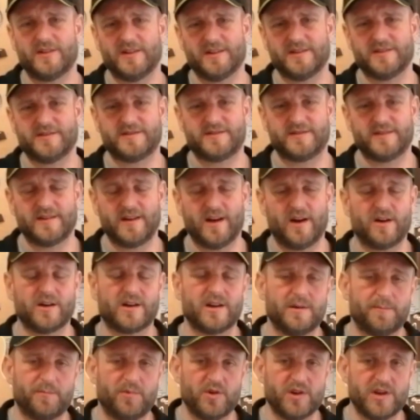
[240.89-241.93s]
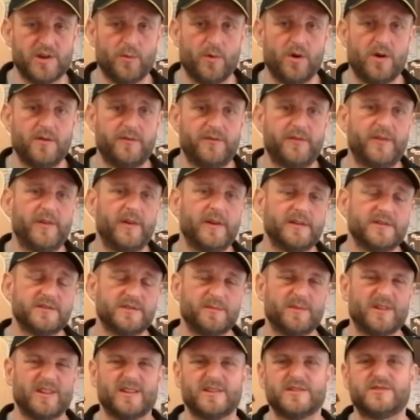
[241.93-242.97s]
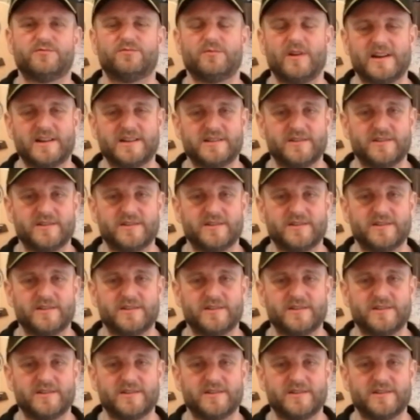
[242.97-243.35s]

that are going to put you off, something that's